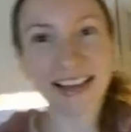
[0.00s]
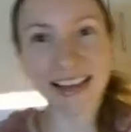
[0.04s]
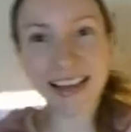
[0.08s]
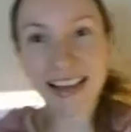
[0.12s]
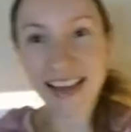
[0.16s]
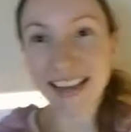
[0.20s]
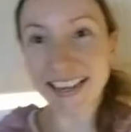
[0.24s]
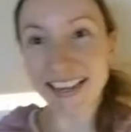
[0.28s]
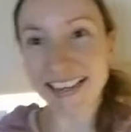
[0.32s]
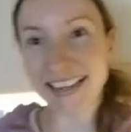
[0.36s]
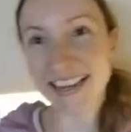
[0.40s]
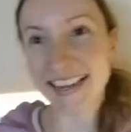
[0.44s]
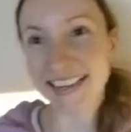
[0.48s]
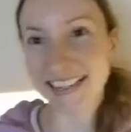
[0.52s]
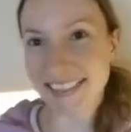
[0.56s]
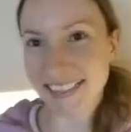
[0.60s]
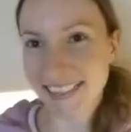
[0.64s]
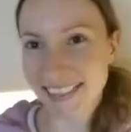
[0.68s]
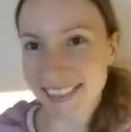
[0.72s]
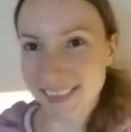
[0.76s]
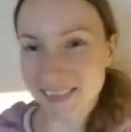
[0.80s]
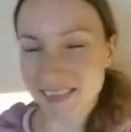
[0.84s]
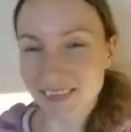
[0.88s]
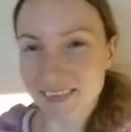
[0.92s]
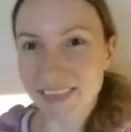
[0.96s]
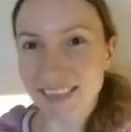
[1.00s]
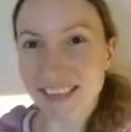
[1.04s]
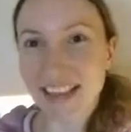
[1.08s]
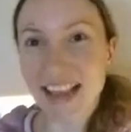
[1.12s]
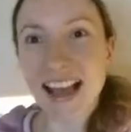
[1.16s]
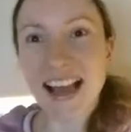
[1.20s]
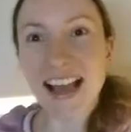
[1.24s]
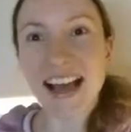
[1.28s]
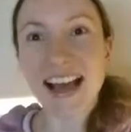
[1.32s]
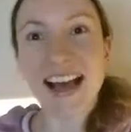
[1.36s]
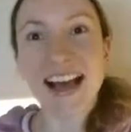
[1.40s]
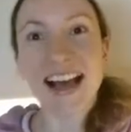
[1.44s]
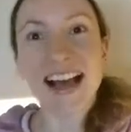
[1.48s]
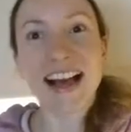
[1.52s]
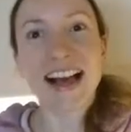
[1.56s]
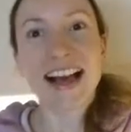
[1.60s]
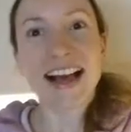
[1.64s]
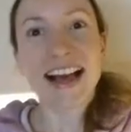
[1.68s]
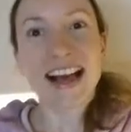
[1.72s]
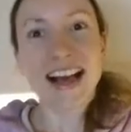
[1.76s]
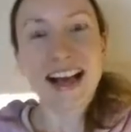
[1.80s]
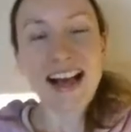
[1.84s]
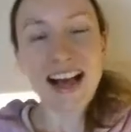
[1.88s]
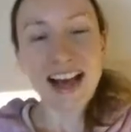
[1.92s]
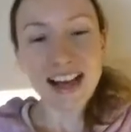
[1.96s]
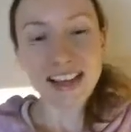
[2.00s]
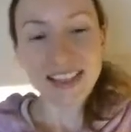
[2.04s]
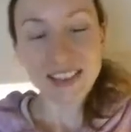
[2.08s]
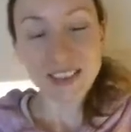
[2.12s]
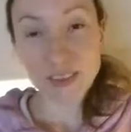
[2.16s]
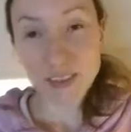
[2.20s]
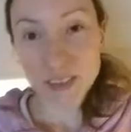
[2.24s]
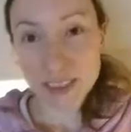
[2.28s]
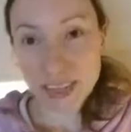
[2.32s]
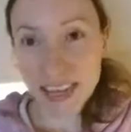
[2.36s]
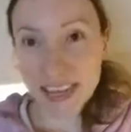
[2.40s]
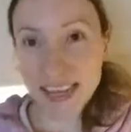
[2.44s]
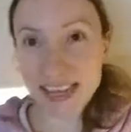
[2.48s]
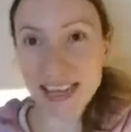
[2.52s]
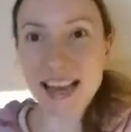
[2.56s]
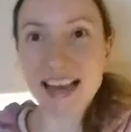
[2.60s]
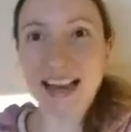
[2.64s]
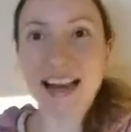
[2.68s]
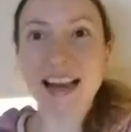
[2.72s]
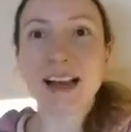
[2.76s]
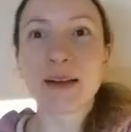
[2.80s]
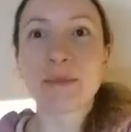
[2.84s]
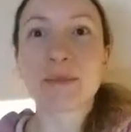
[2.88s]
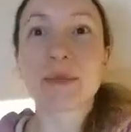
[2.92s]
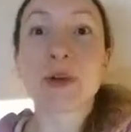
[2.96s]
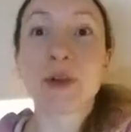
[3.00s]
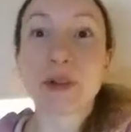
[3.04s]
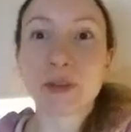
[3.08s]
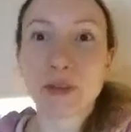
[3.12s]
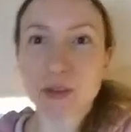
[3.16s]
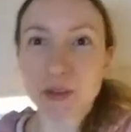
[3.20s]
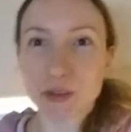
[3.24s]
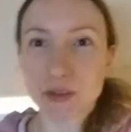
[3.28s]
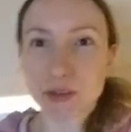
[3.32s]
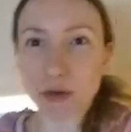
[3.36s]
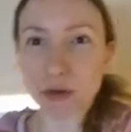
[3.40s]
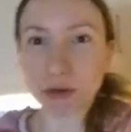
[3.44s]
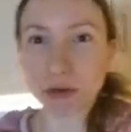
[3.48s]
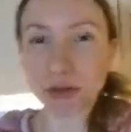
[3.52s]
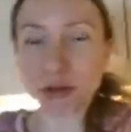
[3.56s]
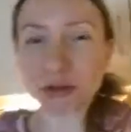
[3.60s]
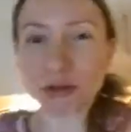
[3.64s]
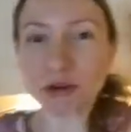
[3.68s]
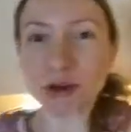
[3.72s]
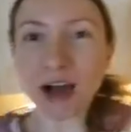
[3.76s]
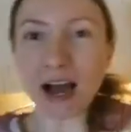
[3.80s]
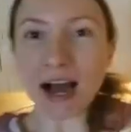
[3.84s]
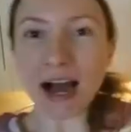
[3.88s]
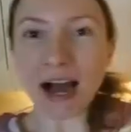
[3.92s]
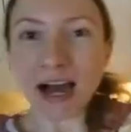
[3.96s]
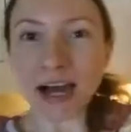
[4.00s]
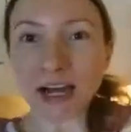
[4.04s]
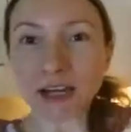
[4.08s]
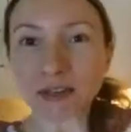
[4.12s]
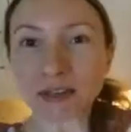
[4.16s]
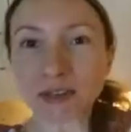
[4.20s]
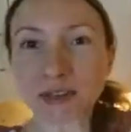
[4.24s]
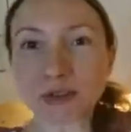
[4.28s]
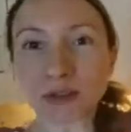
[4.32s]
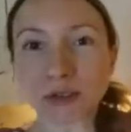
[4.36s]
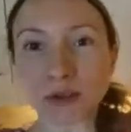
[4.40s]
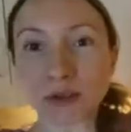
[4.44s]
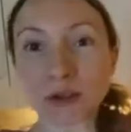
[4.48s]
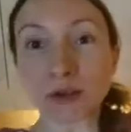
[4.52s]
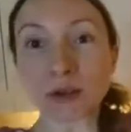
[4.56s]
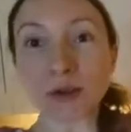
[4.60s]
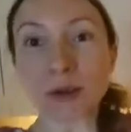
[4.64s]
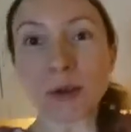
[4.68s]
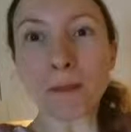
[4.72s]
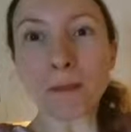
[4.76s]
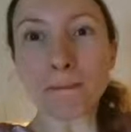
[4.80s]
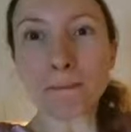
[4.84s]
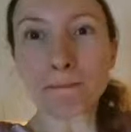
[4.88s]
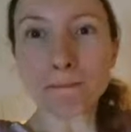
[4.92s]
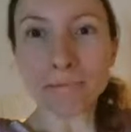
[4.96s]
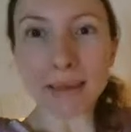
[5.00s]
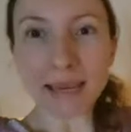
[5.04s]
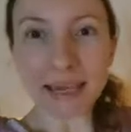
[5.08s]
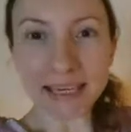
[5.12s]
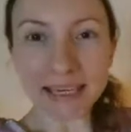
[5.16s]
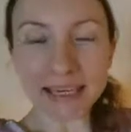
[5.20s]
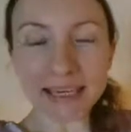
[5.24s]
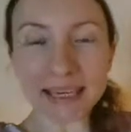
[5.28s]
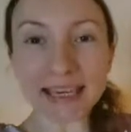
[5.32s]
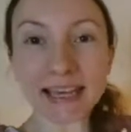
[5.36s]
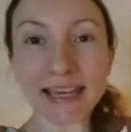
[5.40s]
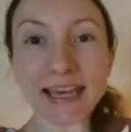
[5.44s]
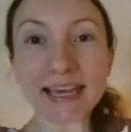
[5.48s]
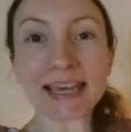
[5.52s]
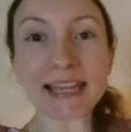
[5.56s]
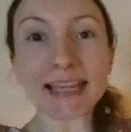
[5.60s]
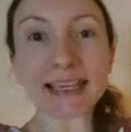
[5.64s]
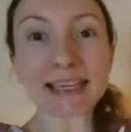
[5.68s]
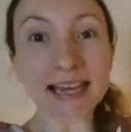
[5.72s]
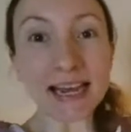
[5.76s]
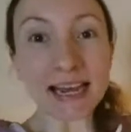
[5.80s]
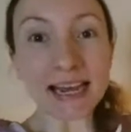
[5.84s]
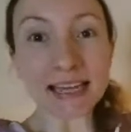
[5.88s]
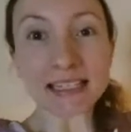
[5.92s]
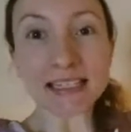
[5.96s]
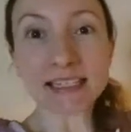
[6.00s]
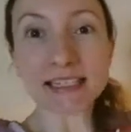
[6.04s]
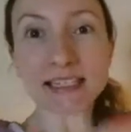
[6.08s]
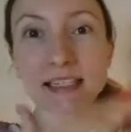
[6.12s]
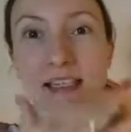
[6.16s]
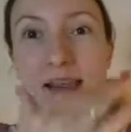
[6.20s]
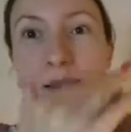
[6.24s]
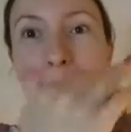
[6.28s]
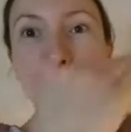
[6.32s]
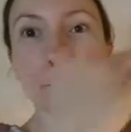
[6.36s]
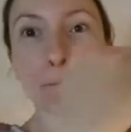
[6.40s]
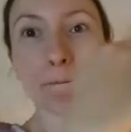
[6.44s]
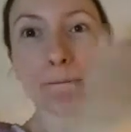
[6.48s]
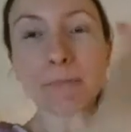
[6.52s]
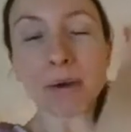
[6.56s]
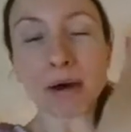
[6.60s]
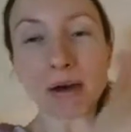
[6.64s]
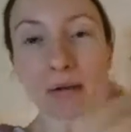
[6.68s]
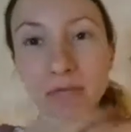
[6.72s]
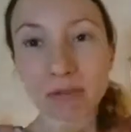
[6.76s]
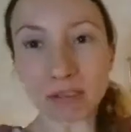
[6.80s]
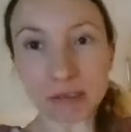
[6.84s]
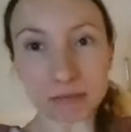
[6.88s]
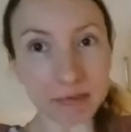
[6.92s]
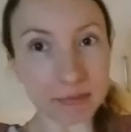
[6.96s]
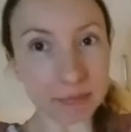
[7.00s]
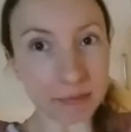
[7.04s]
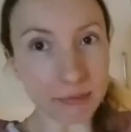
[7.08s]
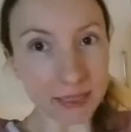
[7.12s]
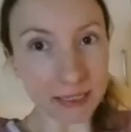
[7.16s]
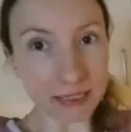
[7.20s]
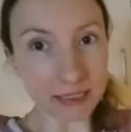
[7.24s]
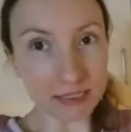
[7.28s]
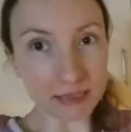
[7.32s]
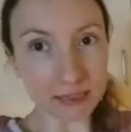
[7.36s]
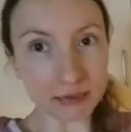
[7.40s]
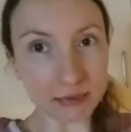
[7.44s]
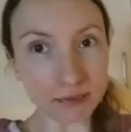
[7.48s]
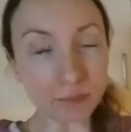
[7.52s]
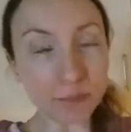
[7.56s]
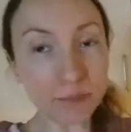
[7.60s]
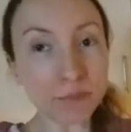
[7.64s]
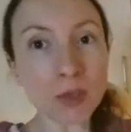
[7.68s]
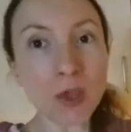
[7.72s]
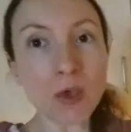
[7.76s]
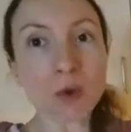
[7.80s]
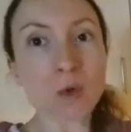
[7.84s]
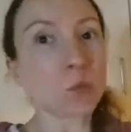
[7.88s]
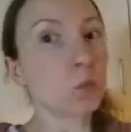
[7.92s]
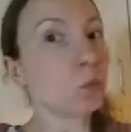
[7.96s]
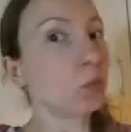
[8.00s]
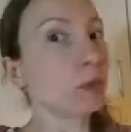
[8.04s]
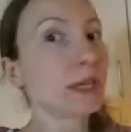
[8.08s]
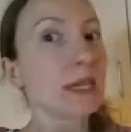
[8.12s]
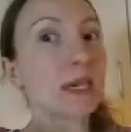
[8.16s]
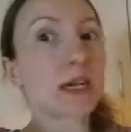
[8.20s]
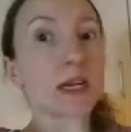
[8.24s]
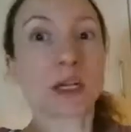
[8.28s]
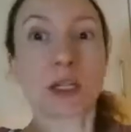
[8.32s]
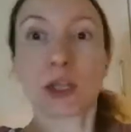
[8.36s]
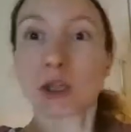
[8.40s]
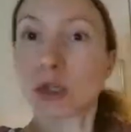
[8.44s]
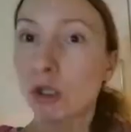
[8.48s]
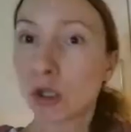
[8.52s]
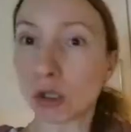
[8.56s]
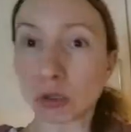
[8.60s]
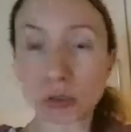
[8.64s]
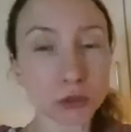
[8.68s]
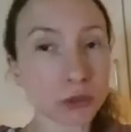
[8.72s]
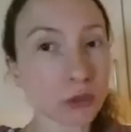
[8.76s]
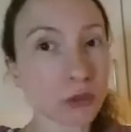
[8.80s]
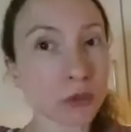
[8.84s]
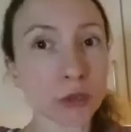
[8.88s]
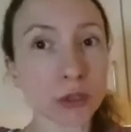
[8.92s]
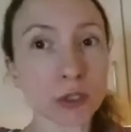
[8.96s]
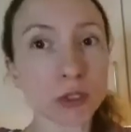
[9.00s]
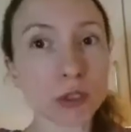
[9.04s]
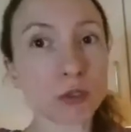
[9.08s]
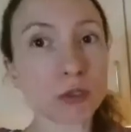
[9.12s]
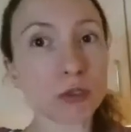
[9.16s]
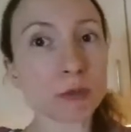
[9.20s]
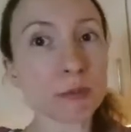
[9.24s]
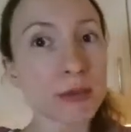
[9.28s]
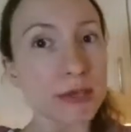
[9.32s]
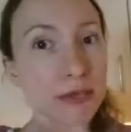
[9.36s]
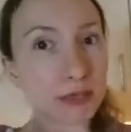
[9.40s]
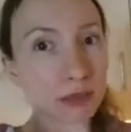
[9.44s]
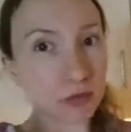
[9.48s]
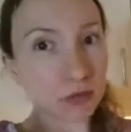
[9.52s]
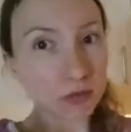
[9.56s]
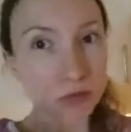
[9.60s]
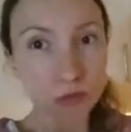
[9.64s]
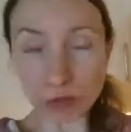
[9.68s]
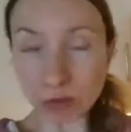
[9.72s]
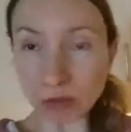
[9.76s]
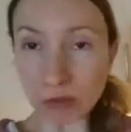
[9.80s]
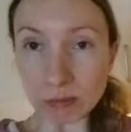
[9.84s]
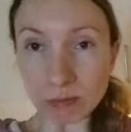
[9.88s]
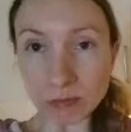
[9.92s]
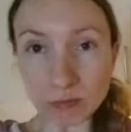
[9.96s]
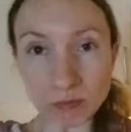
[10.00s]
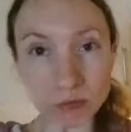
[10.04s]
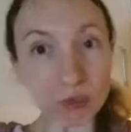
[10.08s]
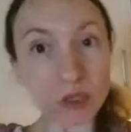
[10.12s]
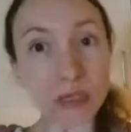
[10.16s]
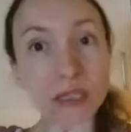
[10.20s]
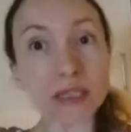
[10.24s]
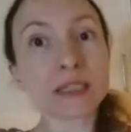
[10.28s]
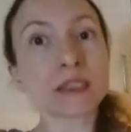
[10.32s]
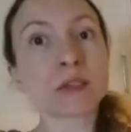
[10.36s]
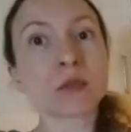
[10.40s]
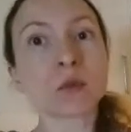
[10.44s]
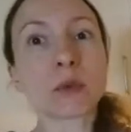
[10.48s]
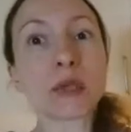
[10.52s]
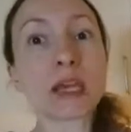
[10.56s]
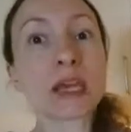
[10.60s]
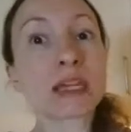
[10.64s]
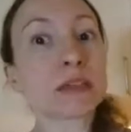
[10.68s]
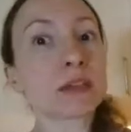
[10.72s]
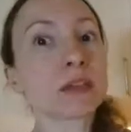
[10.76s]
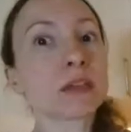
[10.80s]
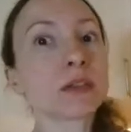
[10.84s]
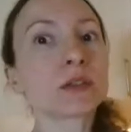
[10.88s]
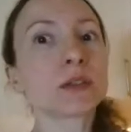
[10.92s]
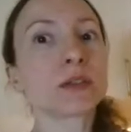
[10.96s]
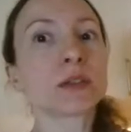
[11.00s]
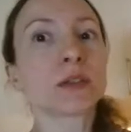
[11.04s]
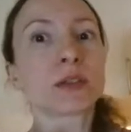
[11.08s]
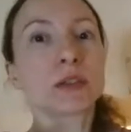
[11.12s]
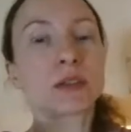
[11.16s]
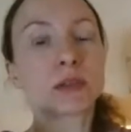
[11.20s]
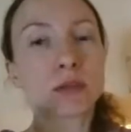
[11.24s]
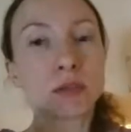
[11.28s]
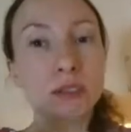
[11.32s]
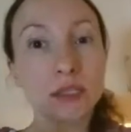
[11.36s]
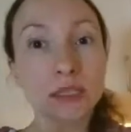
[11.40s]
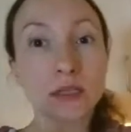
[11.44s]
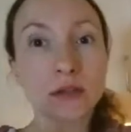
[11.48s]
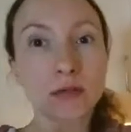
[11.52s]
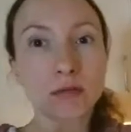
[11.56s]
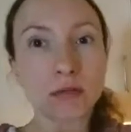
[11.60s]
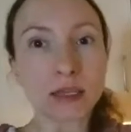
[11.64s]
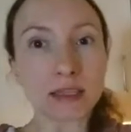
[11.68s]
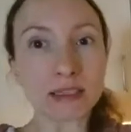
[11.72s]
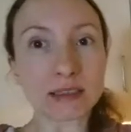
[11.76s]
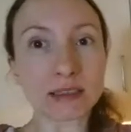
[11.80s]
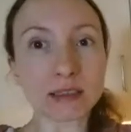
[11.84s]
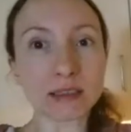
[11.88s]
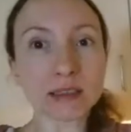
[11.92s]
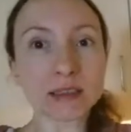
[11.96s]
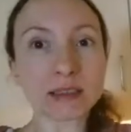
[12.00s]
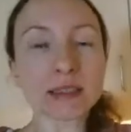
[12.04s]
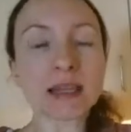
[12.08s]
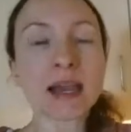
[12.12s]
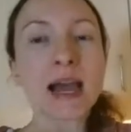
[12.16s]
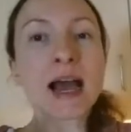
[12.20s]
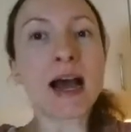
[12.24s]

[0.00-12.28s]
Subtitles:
Hi guys, today I'm going to show you how to bake a nice pavlova base. We are not going to make cream for it, we are not going to decorate it.